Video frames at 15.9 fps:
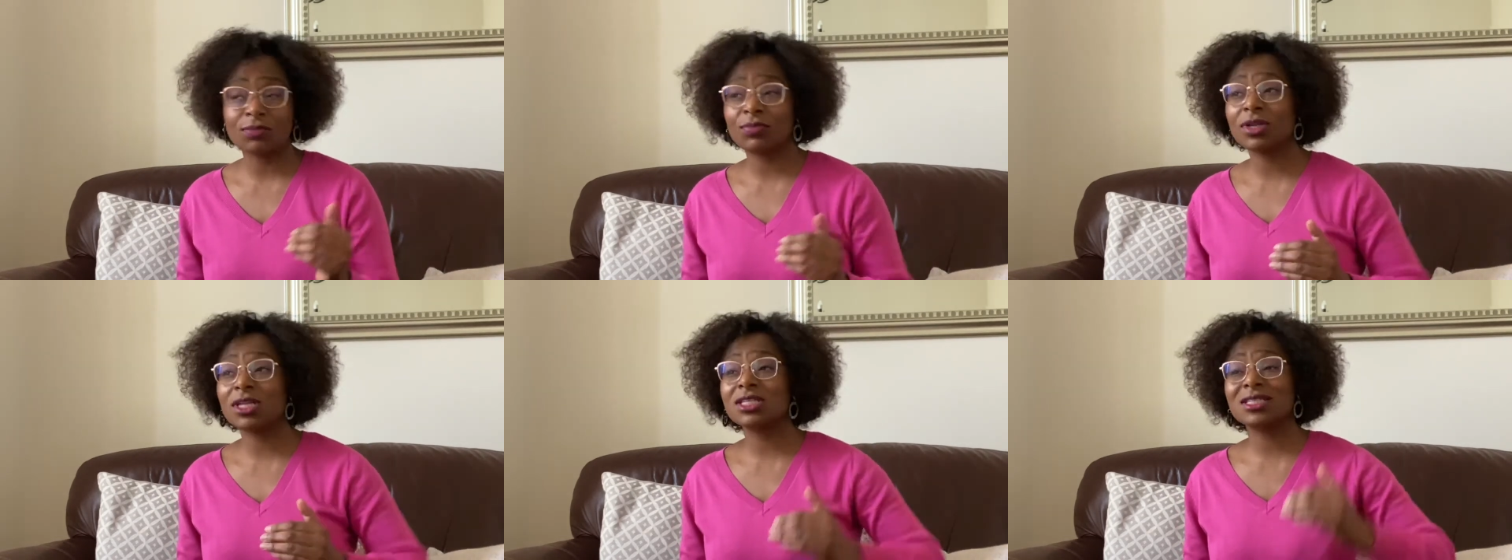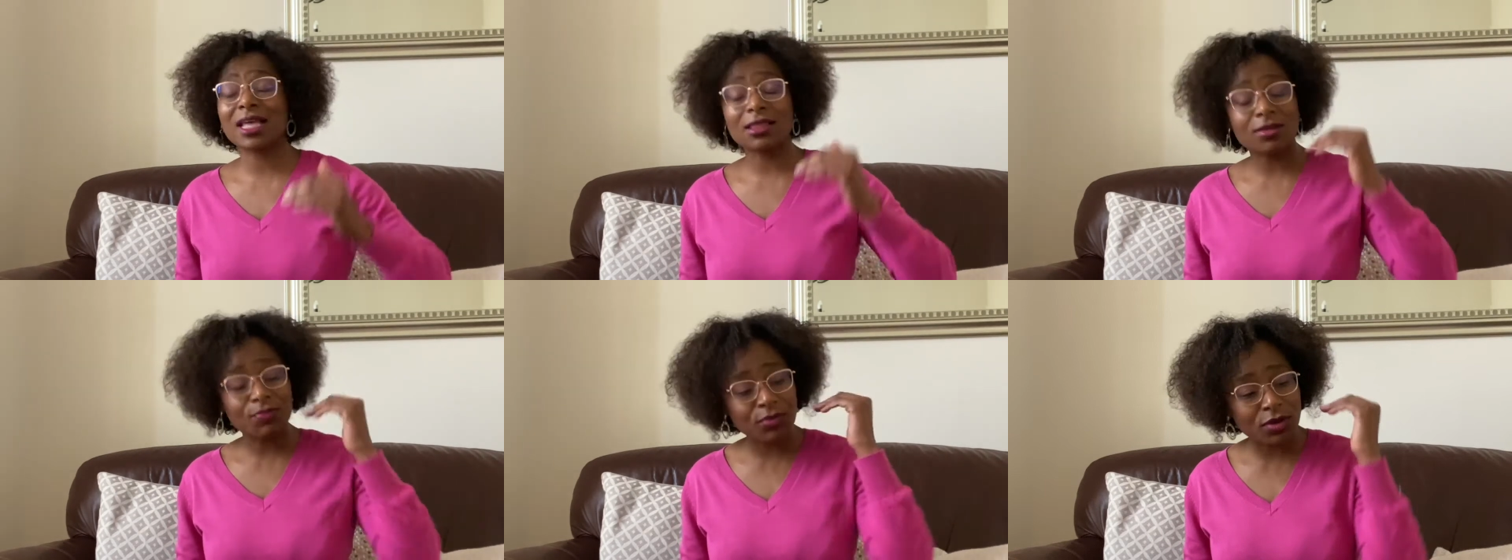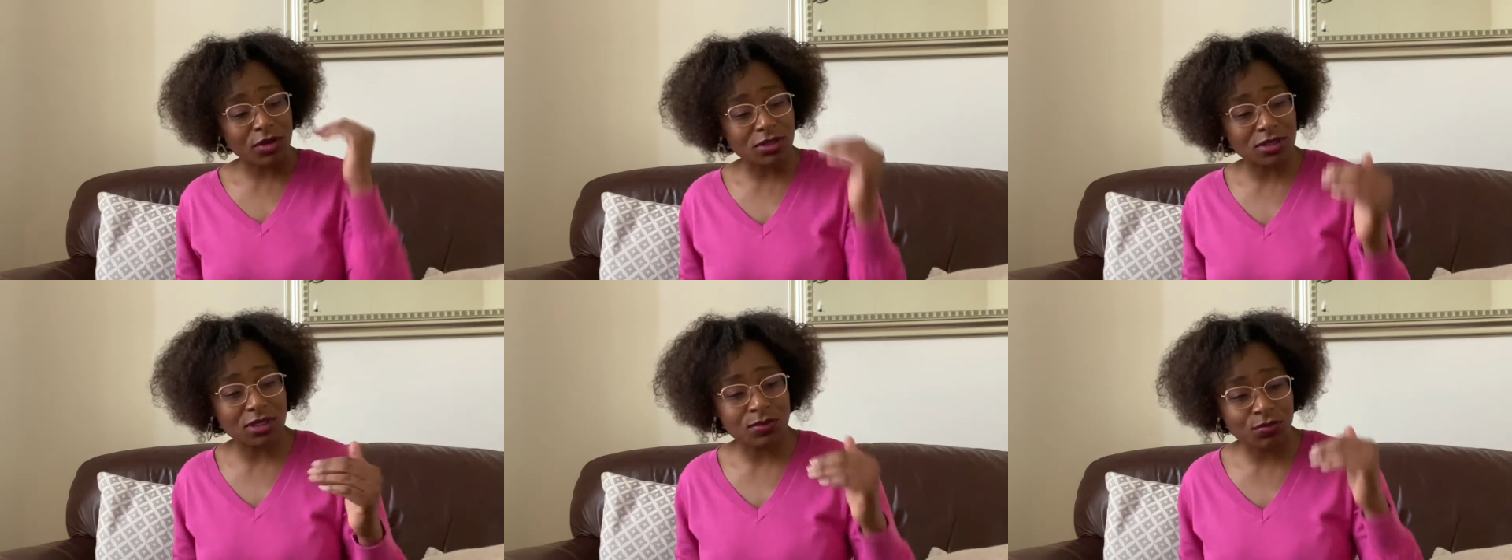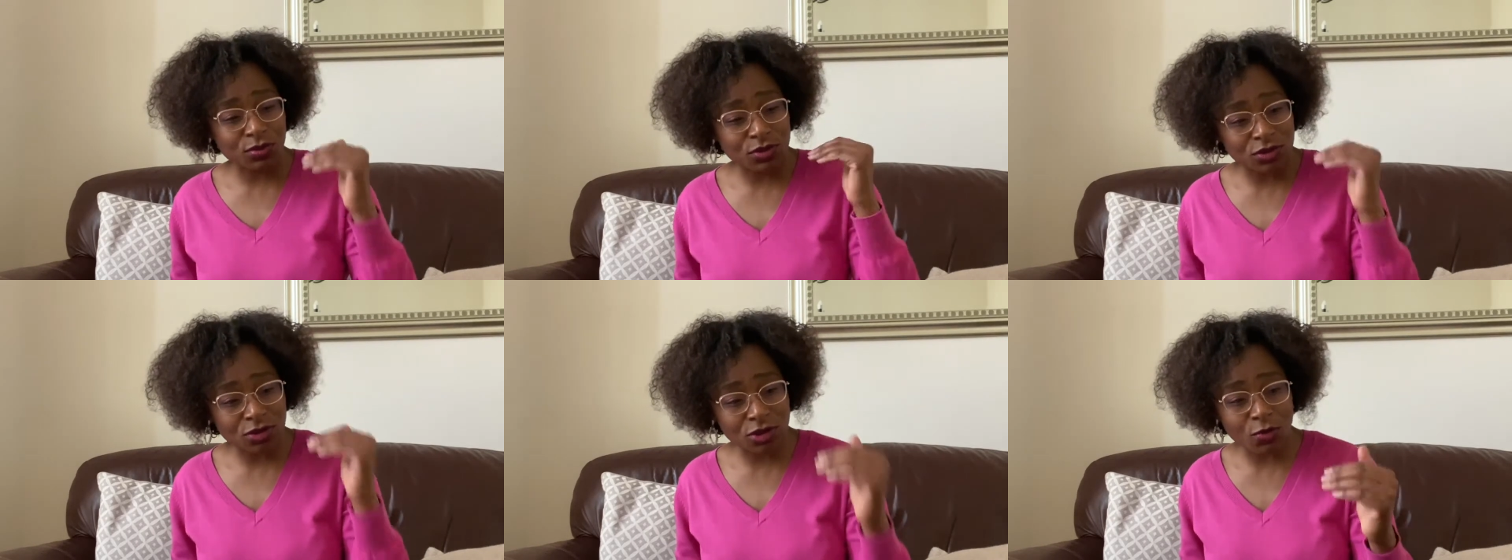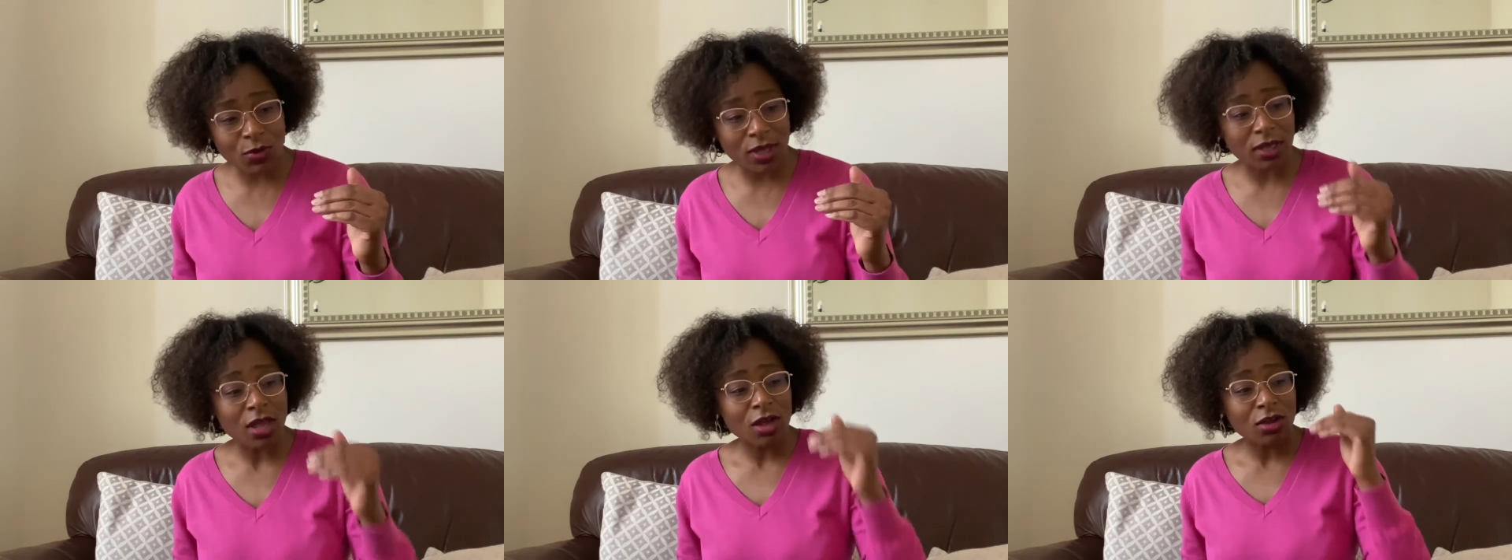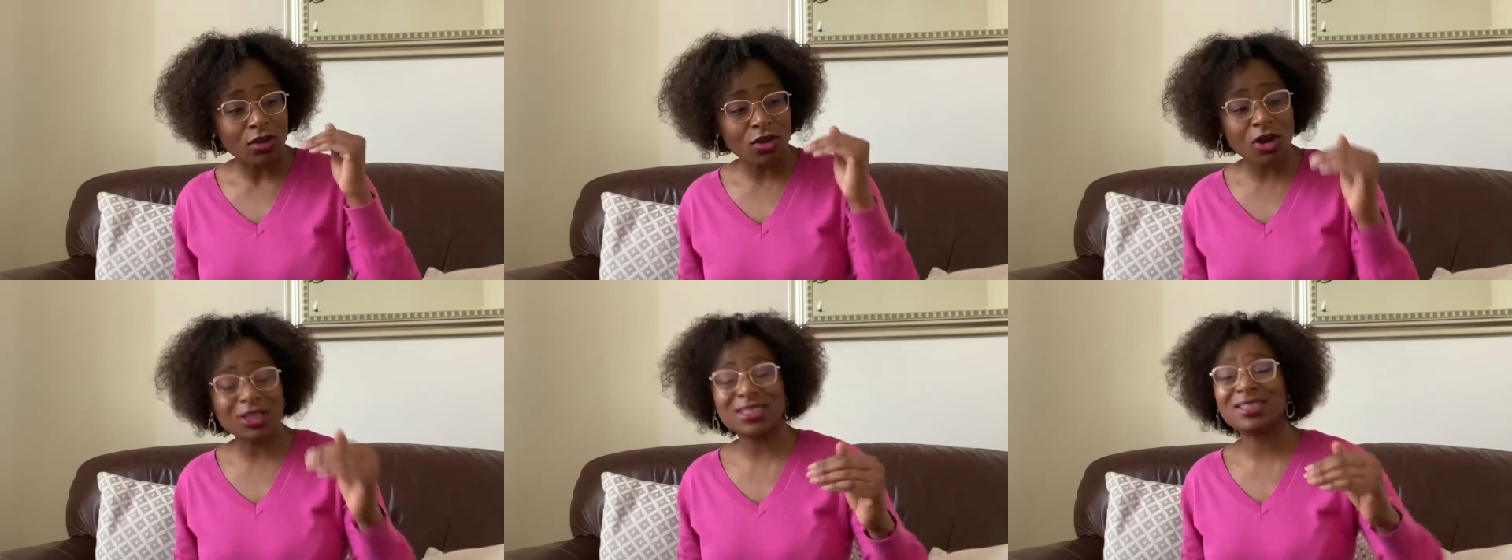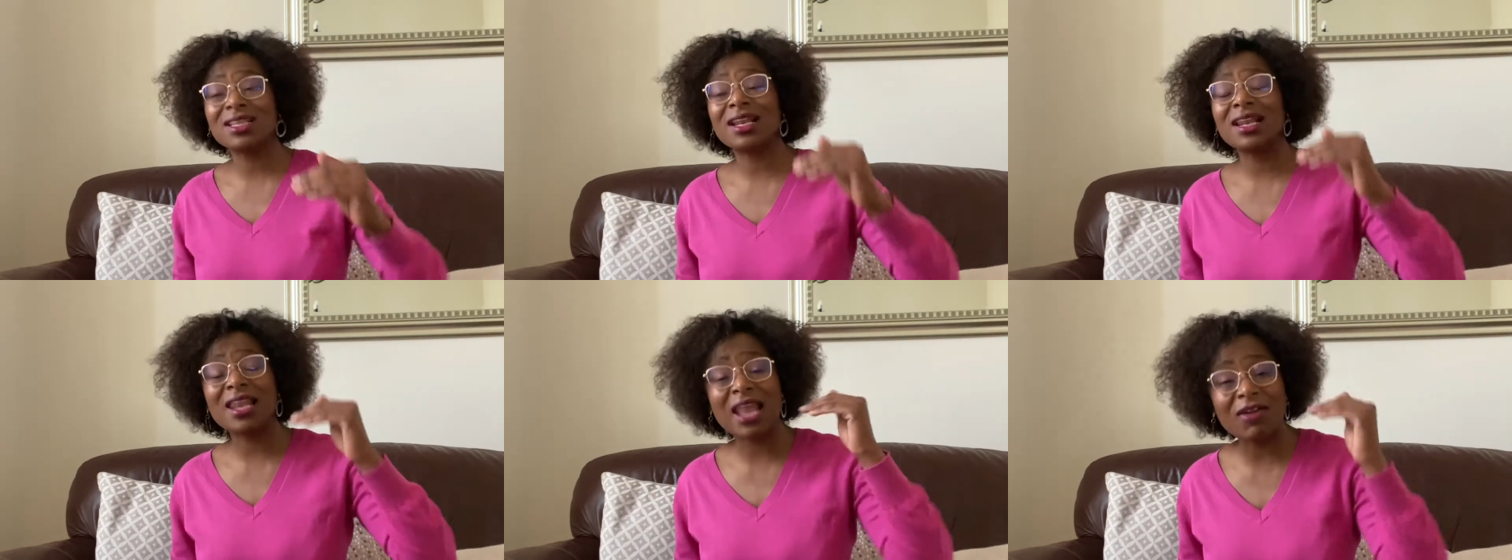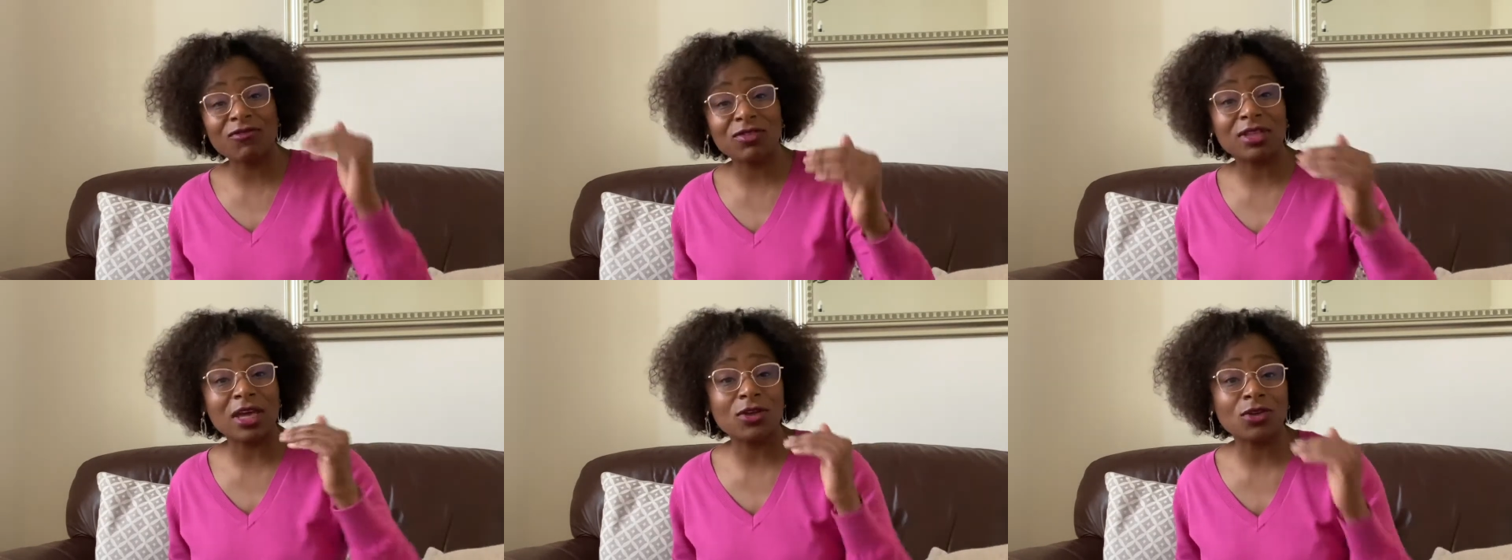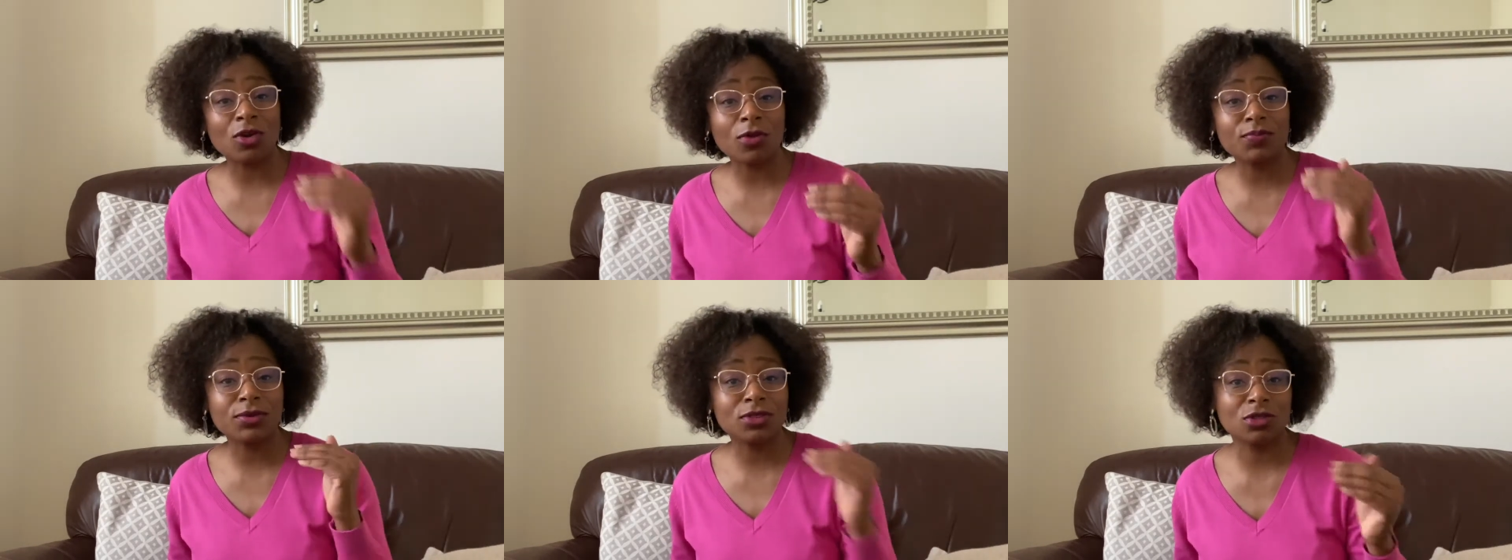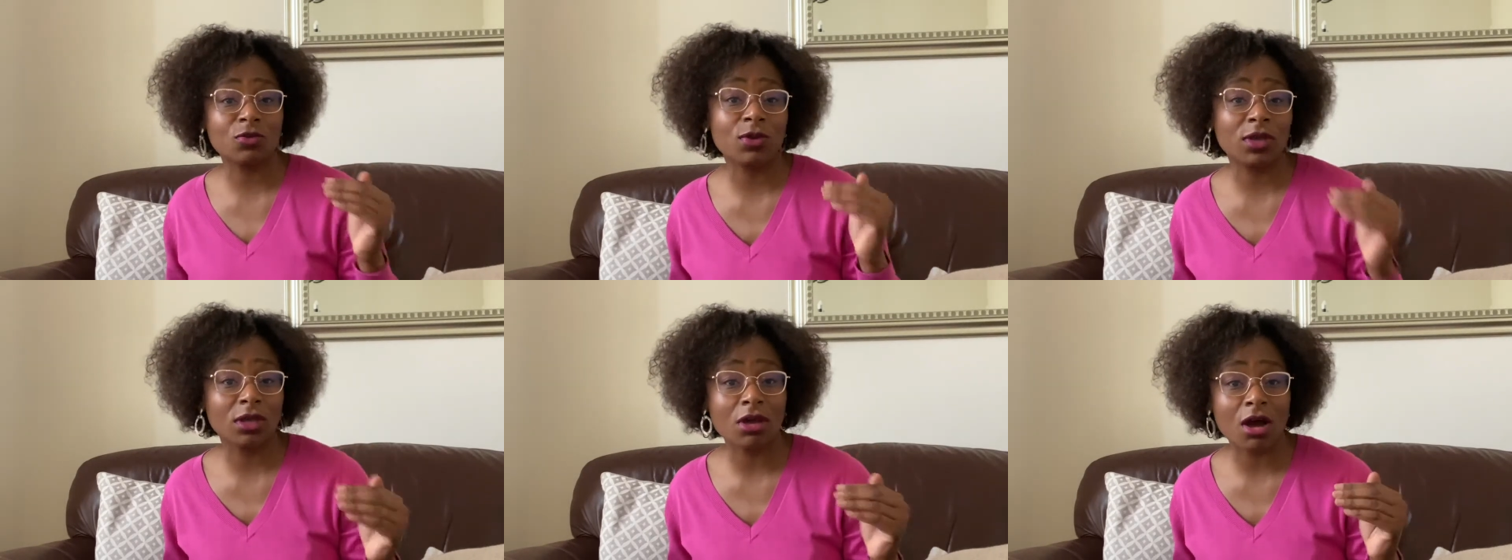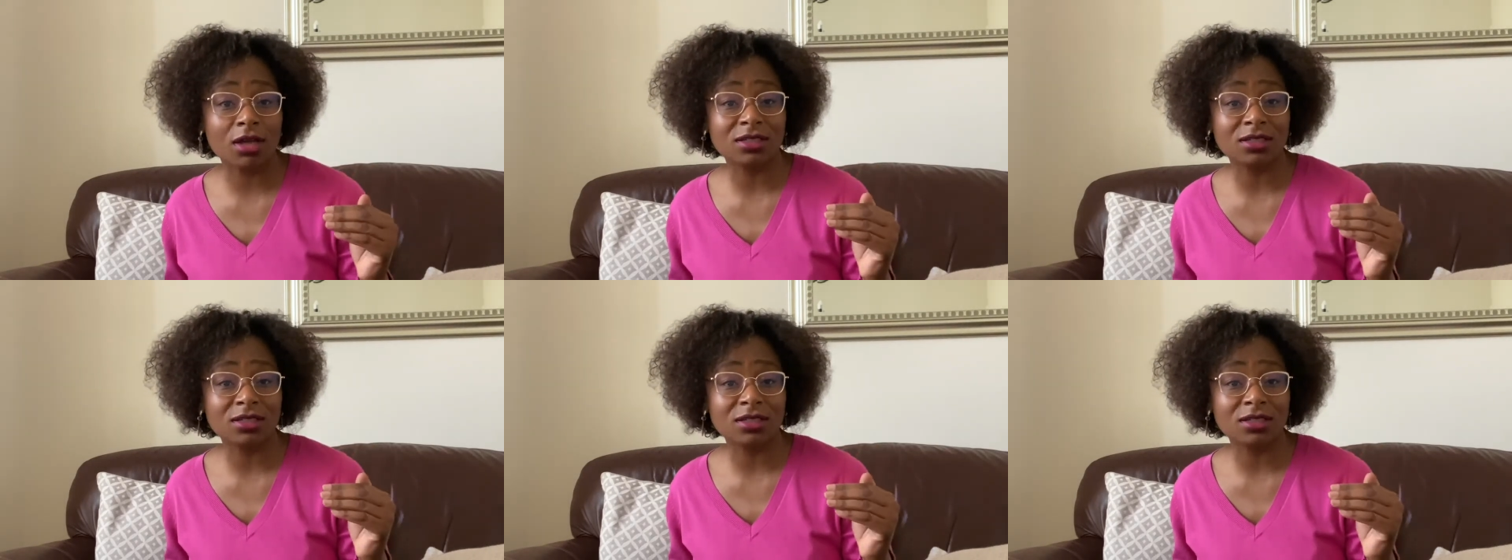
but it's that the person is pursuing God in the level that you're pursuing God.